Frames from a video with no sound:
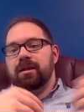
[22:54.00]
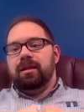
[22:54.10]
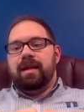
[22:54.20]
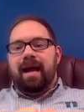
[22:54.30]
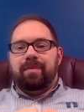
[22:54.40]

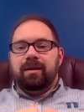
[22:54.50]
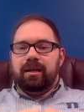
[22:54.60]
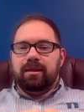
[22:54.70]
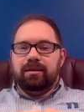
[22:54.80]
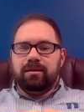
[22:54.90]
that happened
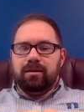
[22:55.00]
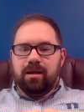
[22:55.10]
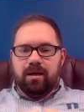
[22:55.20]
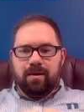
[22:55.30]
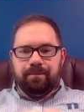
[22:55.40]
against
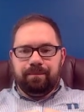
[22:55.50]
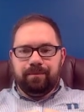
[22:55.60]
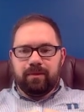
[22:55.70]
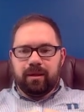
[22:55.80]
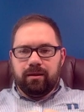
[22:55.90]

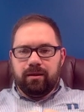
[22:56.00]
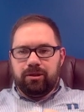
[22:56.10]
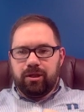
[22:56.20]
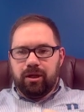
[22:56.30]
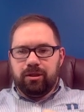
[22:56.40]
the
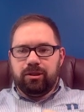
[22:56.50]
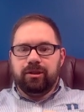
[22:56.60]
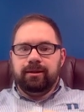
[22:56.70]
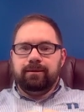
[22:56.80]
church.